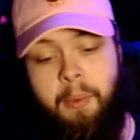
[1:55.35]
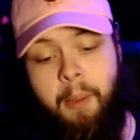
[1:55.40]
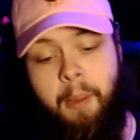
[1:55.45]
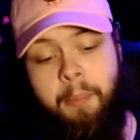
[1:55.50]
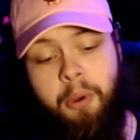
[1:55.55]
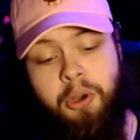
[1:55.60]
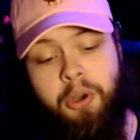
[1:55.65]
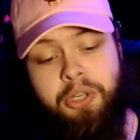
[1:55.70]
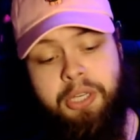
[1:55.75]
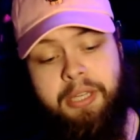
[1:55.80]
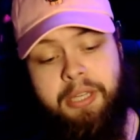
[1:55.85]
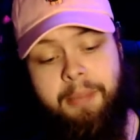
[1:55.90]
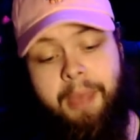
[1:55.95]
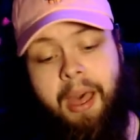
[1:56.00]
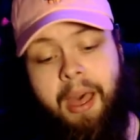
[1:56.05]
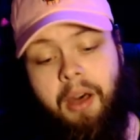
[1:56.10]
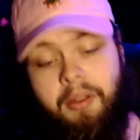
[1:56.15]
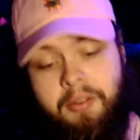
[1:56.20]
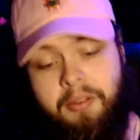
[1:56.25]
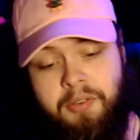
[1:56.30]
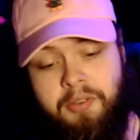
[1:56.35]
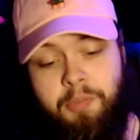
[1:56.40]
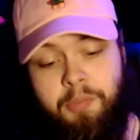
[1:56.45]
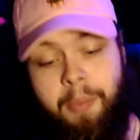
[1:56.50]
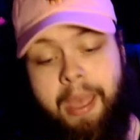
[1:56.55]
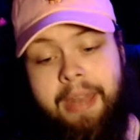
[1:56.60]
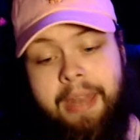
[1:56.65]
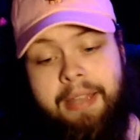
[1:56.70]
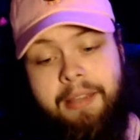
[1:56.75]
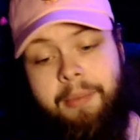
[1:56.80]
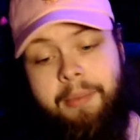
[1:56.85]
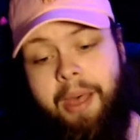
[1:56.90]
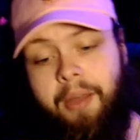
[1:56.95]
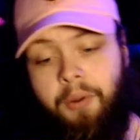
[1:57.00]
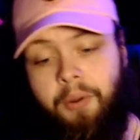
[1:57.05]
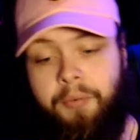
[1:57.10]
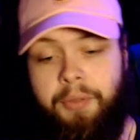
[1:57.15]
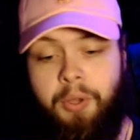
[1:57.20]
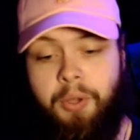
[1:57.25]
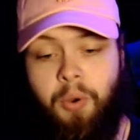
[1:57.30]
pushing them out and spanning them out
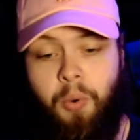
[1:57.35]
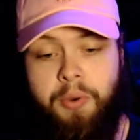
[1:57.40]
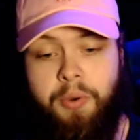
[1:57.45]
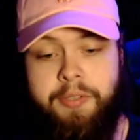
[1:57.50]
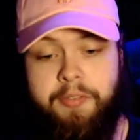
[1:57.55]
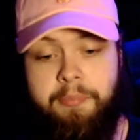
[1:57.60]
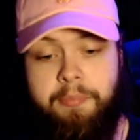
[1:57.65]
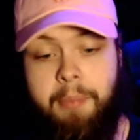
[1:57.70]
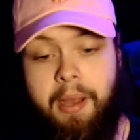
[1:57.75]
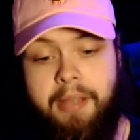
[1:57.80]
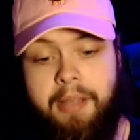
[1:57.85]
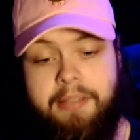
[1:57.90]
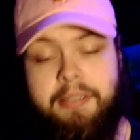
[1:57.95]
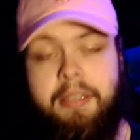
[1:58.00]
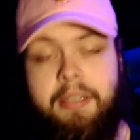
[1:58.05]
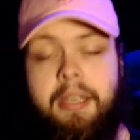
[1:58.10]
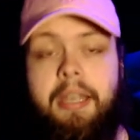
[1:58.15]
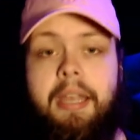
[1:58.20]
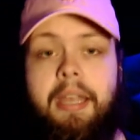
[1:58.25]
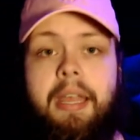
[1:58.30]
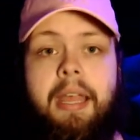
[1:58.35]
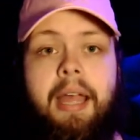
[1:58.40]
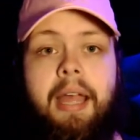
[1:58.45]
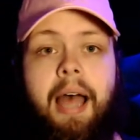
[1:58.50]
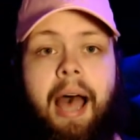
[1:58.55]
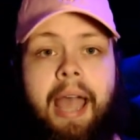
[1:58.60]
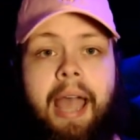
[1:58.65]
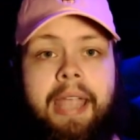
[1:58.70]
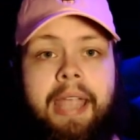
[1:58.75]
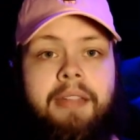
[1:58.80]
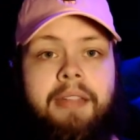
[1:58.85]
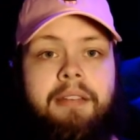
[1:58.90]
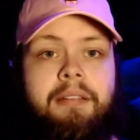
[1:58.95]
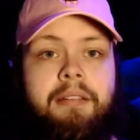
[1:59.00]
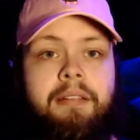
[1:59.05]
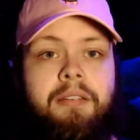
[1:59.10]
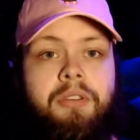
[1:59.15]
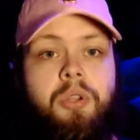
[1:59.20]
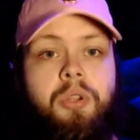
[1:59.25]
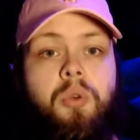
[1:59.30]
over the course of months. I can
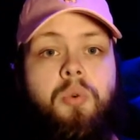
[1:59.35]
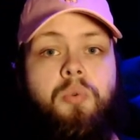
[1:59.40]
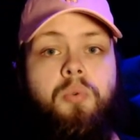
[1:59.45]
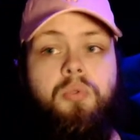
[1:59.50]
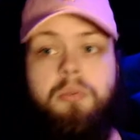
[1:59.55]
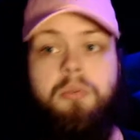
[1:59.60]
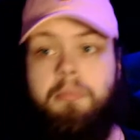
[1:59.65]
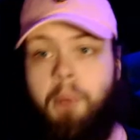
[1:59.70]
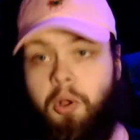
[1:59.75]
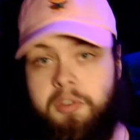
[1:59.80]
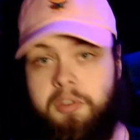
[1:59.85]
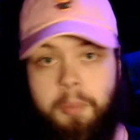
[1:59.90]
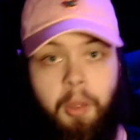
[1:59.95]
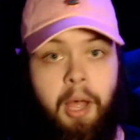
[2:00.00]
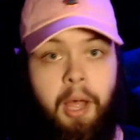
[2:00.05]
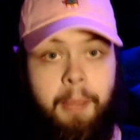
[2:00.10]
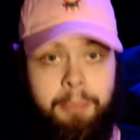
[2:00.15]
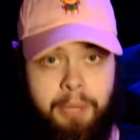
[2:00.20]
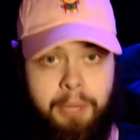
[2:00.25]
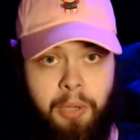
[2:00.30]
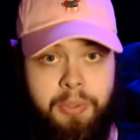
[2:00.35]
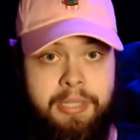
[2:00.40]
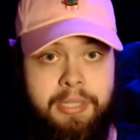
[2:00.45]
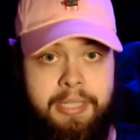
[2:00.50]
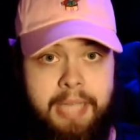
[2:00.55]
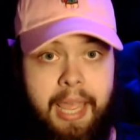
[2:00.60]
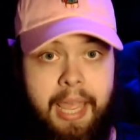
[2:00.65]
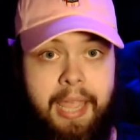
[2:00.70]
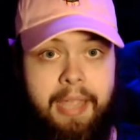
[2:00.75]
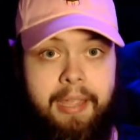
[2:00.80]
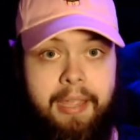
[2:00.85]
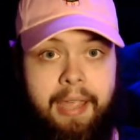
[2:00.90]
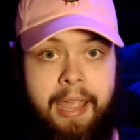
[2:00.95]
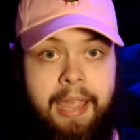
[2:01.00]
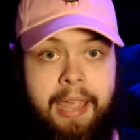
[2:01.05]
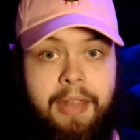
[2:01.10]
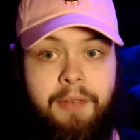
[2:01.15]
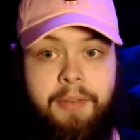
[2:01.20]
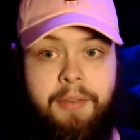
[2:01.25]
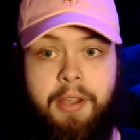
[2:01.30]
do multiple uploads a day
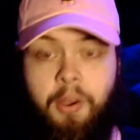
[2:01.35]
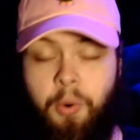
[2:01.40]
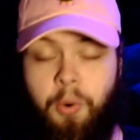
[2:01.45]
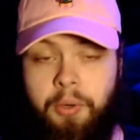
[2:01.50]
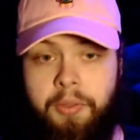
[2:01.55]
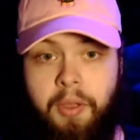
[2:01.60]
and record